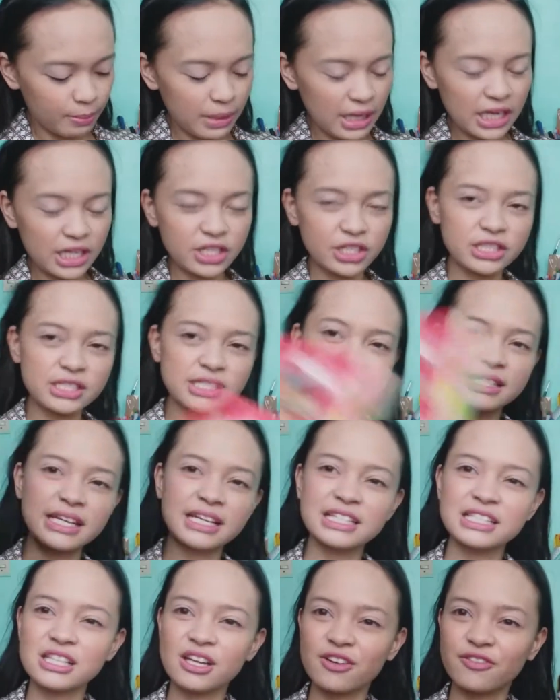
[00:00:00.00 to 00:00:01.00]
Patron
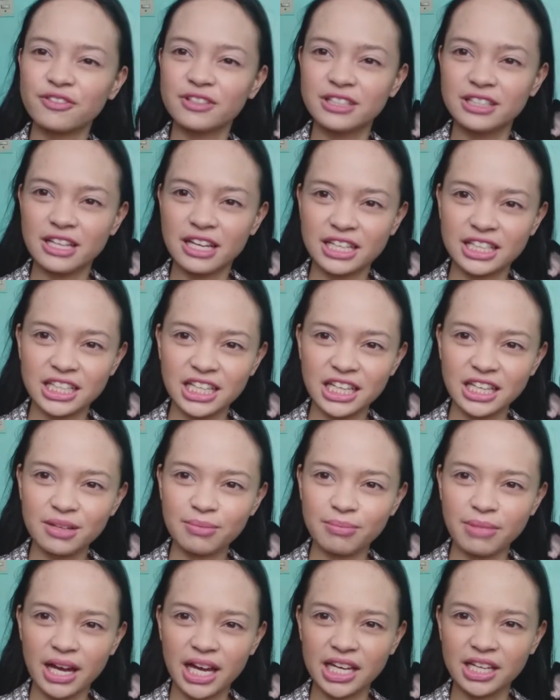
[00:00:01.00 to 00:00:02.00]
Saints of
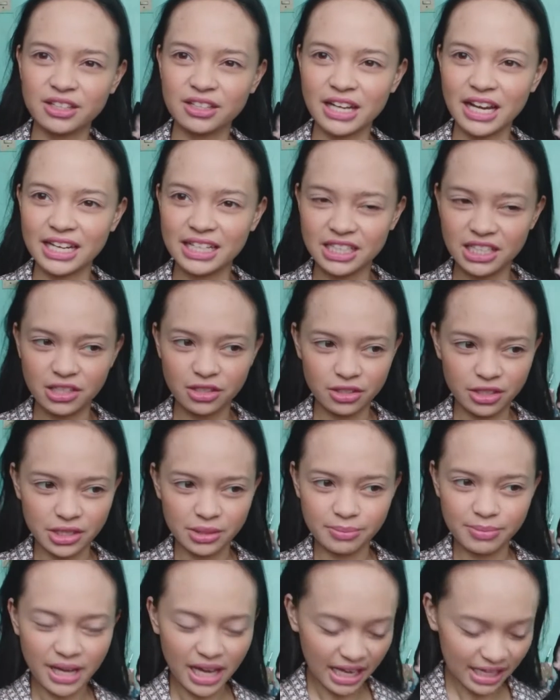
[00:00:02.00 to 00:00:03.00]
Nothing by Randy
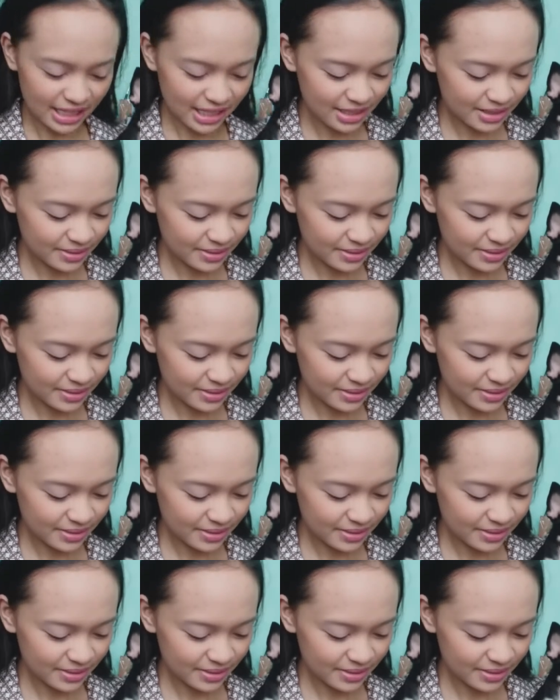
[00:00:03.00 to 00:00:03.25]
Ribay.